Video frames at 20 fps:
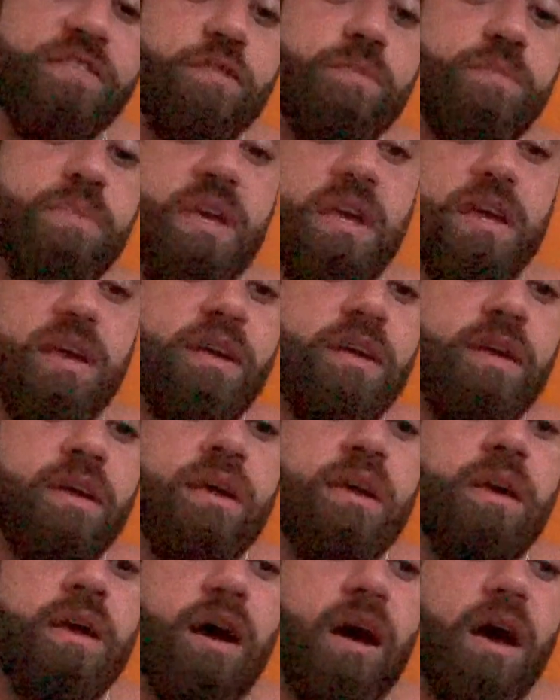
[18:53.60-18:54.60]
to be
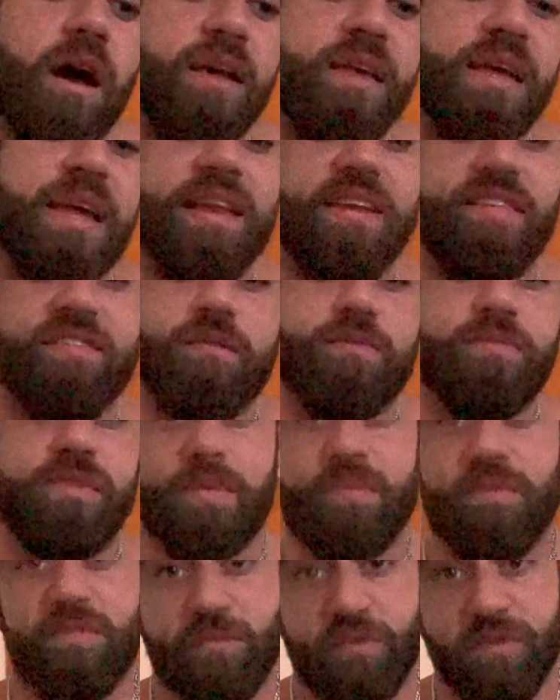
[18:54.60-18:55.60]
getting some
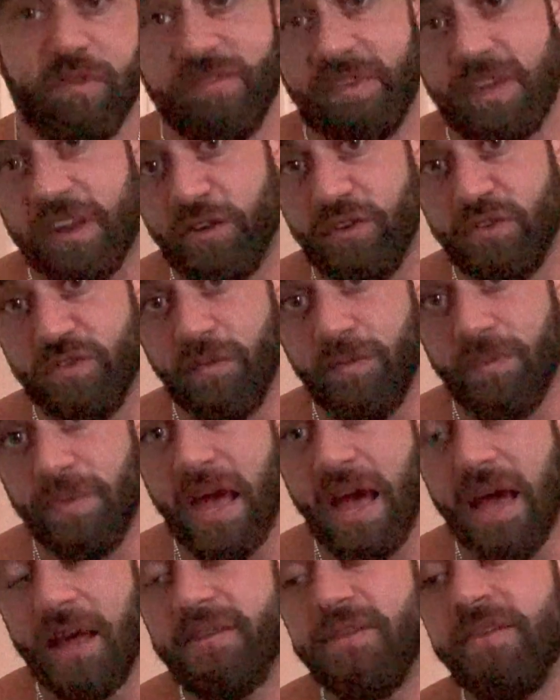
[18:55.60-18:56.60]
type of percentage from
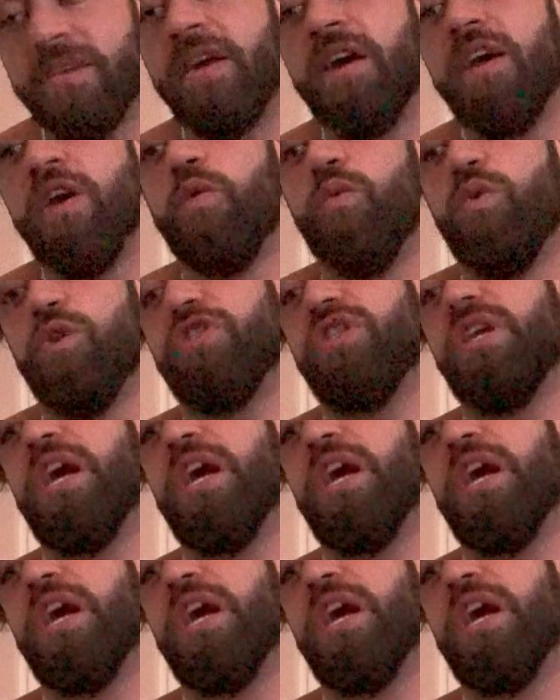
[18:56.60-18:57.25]
that, which